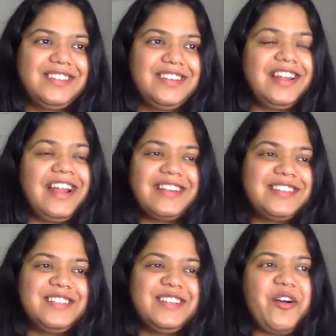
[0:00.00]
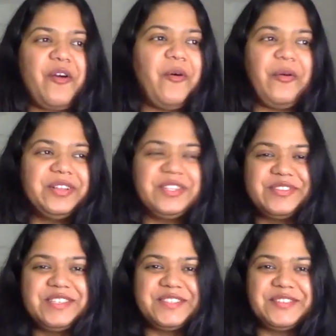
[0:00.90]
collected all the
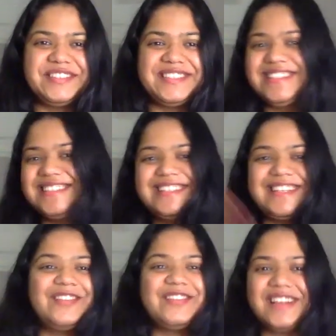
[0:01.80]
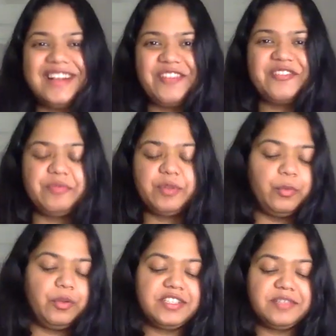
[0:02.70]
resources that I've dug out from the
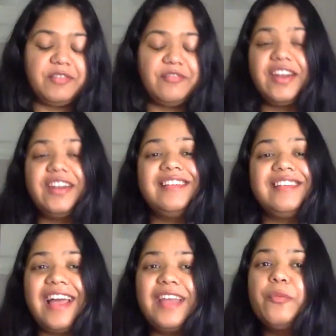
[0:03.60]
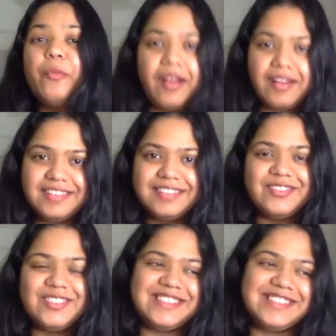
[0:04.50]
world in my very line one,
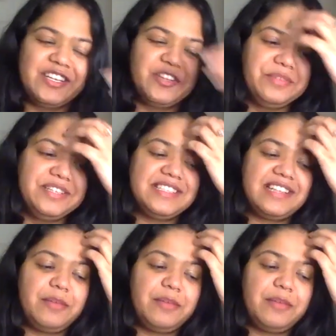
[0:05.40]
which is in human design.